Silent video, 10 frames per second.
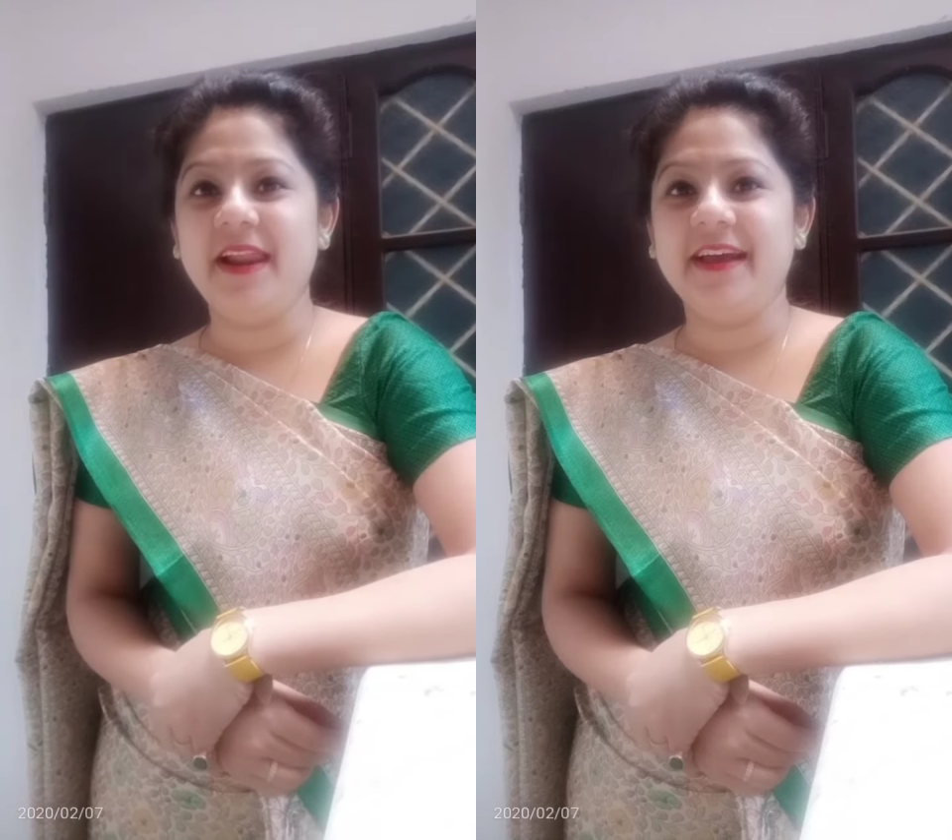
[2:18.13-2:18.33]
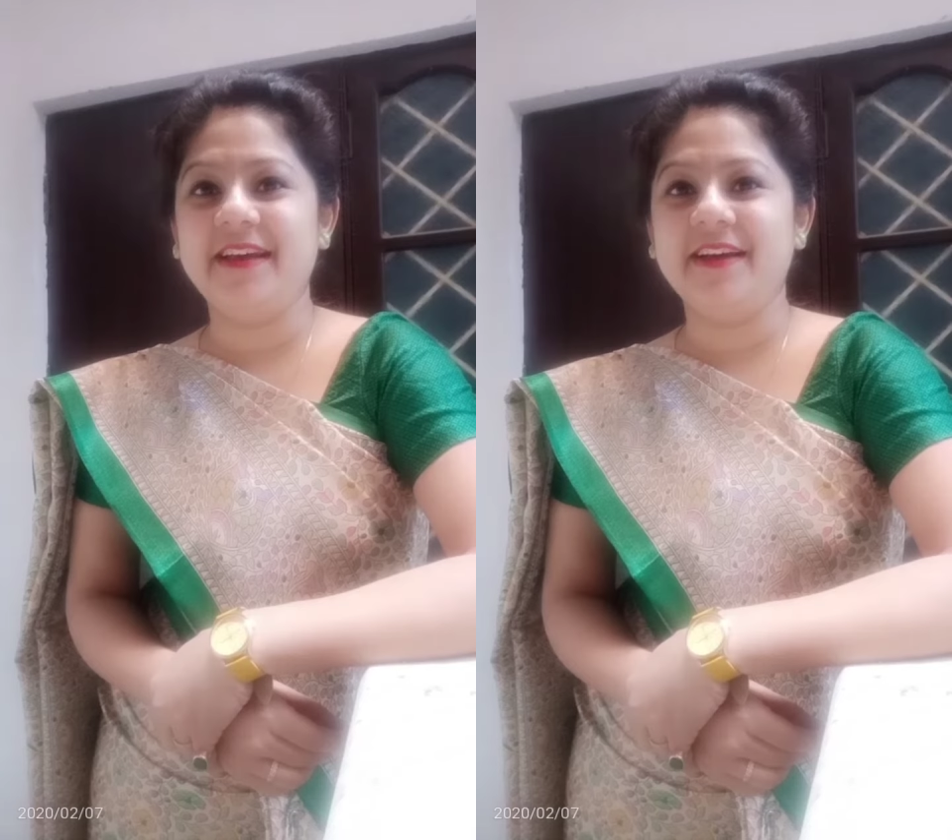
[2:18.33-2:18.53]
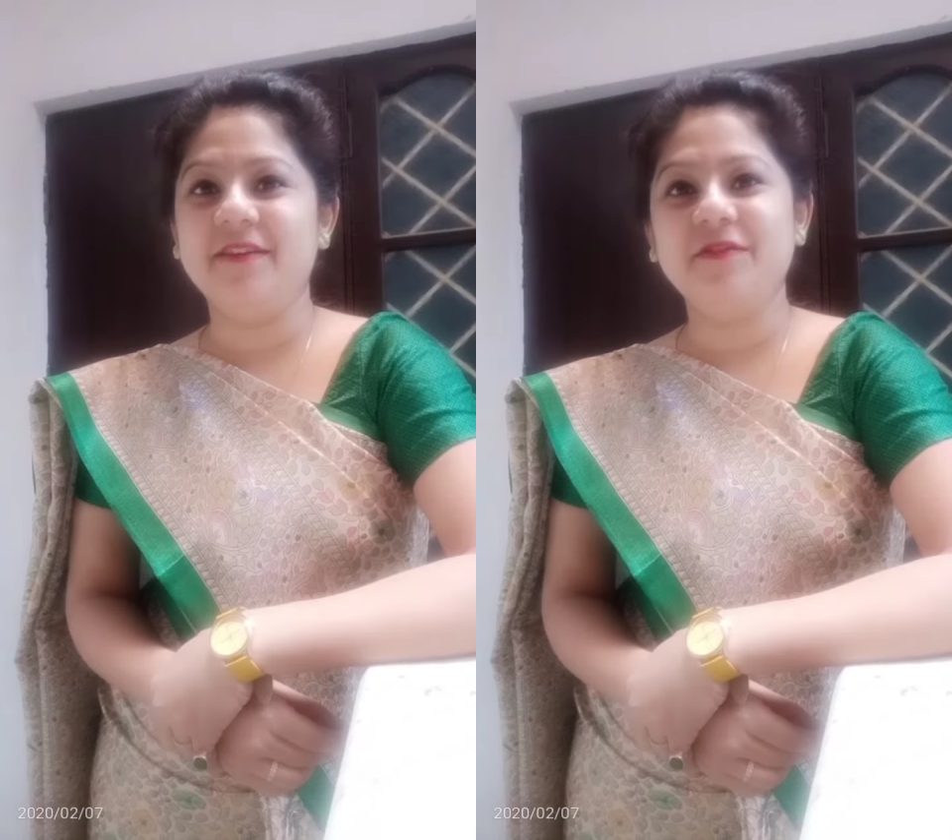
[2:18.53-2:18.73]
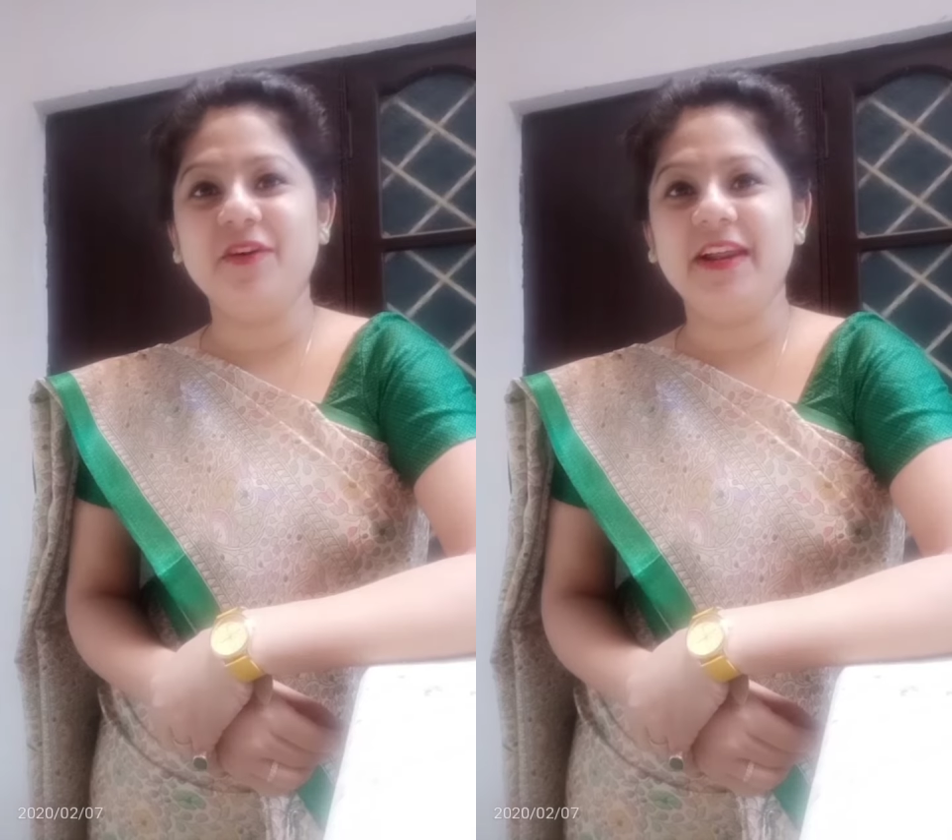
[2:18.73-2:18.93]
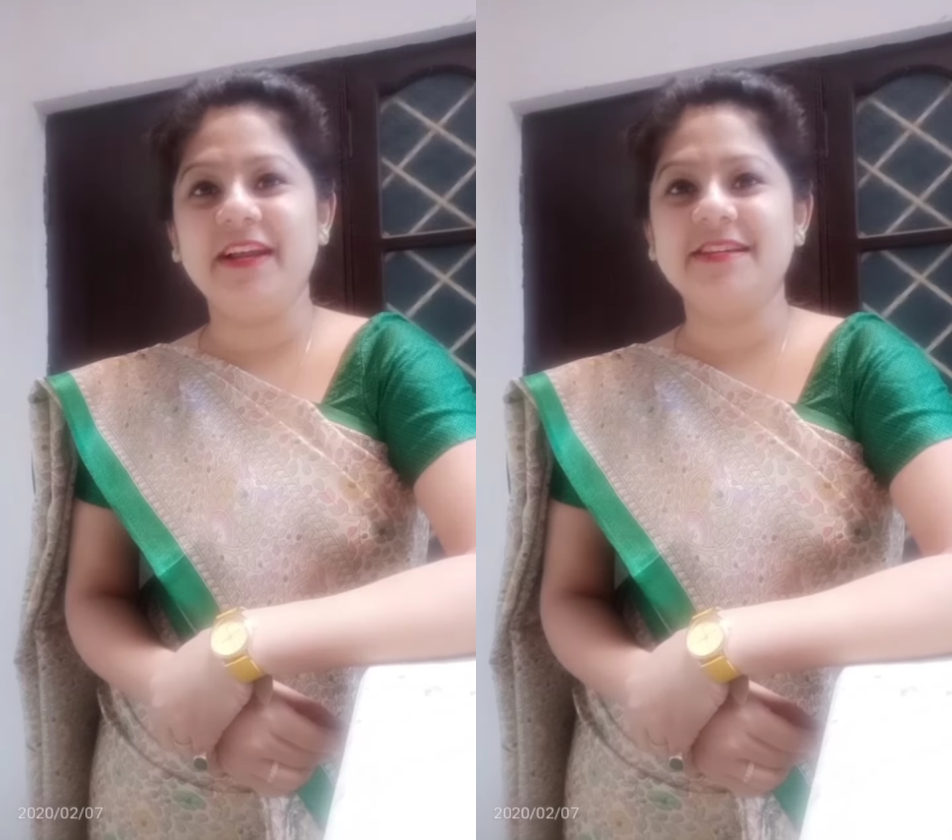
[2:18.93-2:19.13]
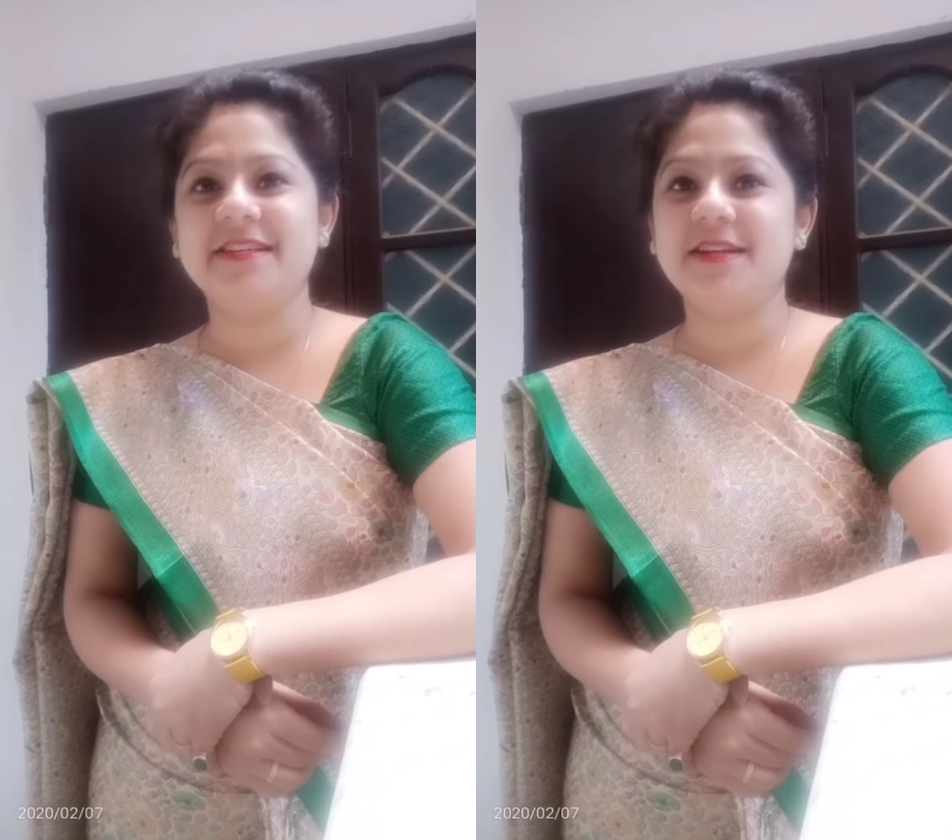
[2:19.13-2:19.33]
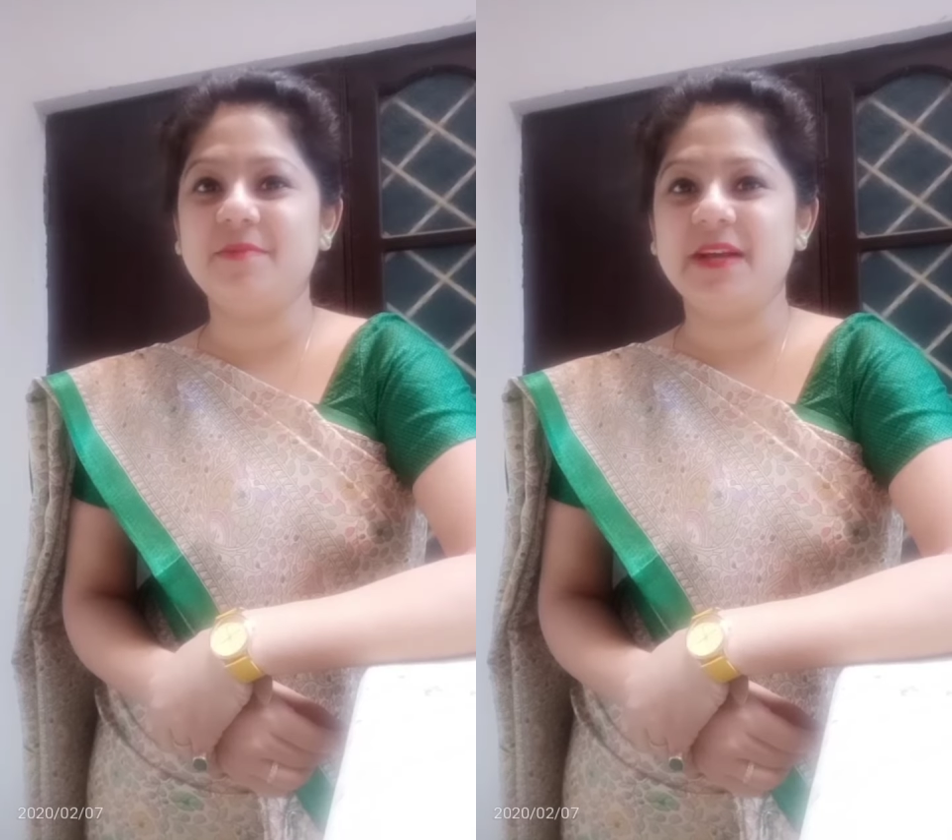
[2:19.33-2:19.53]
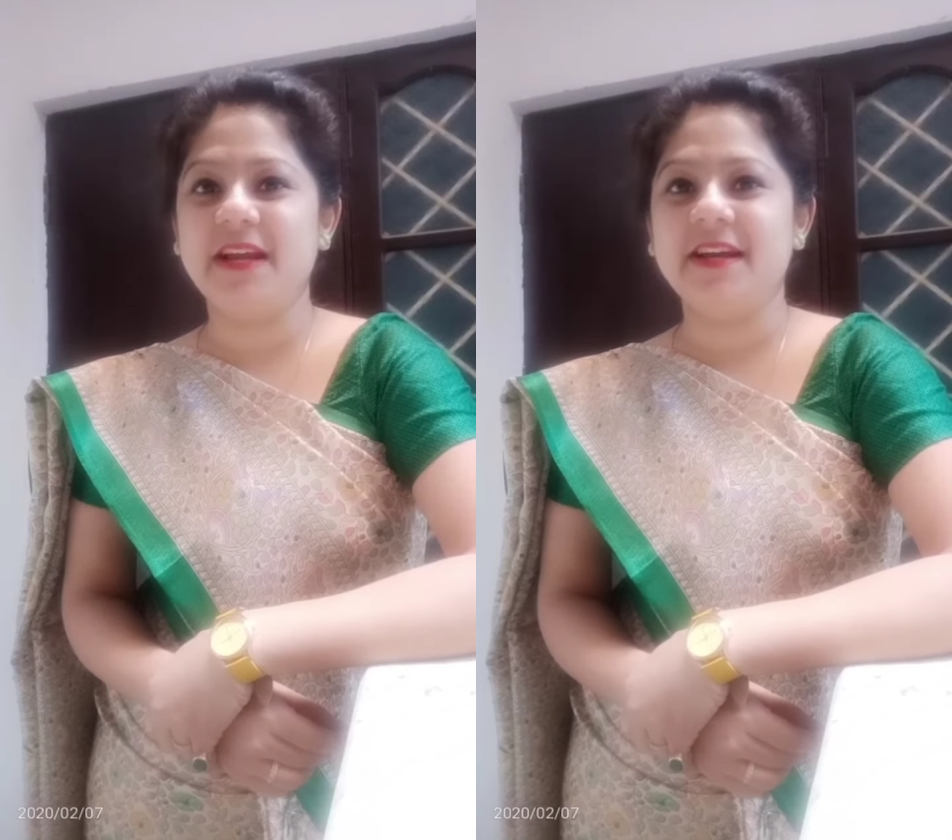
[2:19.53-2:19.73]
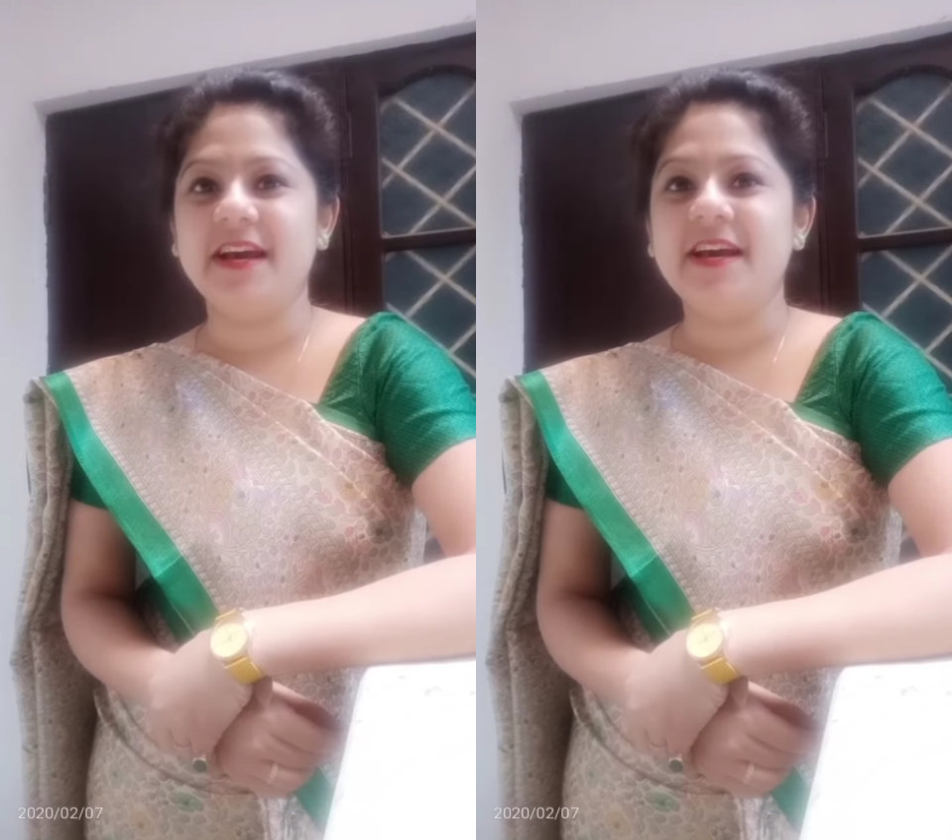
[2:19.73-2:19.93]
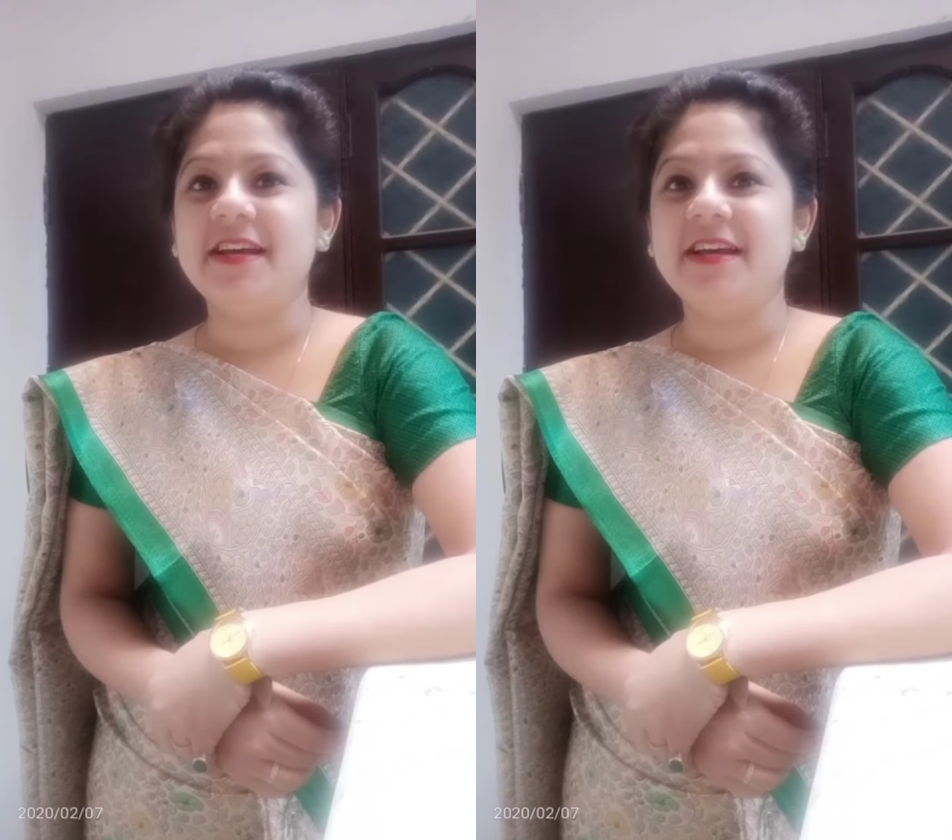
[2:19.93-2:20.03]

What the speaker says: icon for latest update.